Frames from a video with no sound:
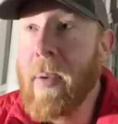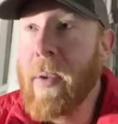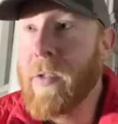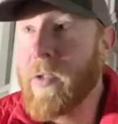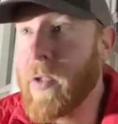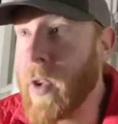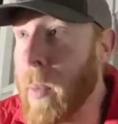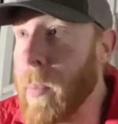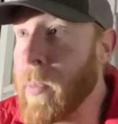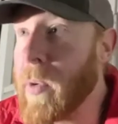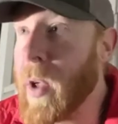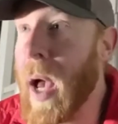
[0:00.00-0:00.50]

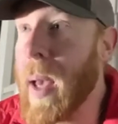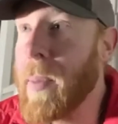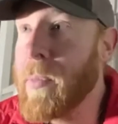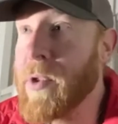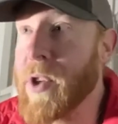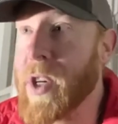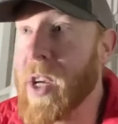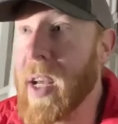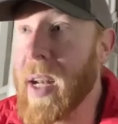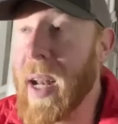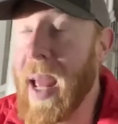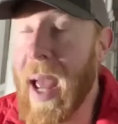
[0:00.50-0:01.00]
Sometimes
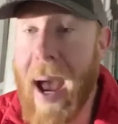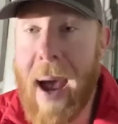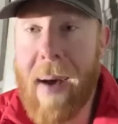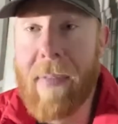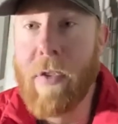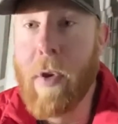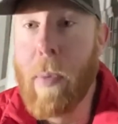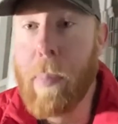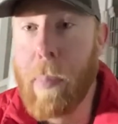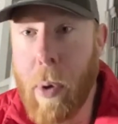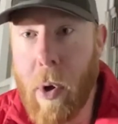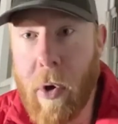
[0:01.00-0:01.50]
you're going to
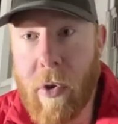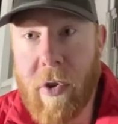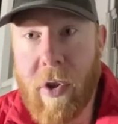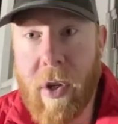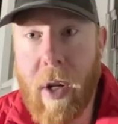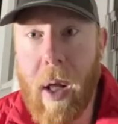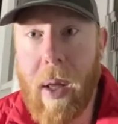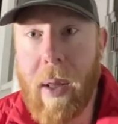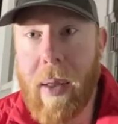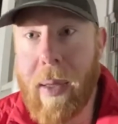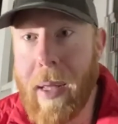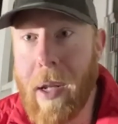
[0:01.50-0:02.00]
have to push
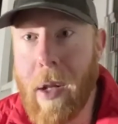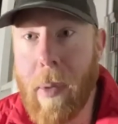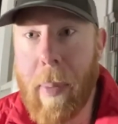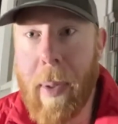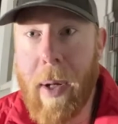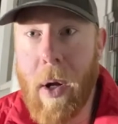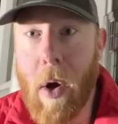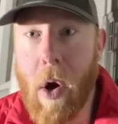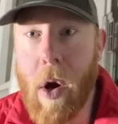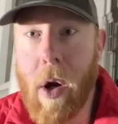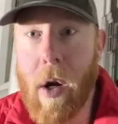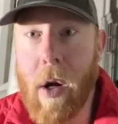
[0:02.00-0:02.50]
it a little
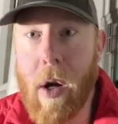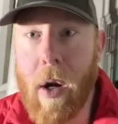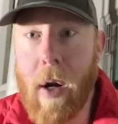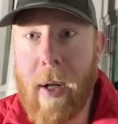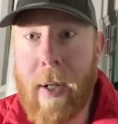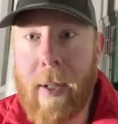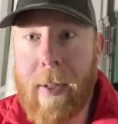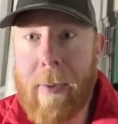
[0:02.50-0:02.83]
bit harder.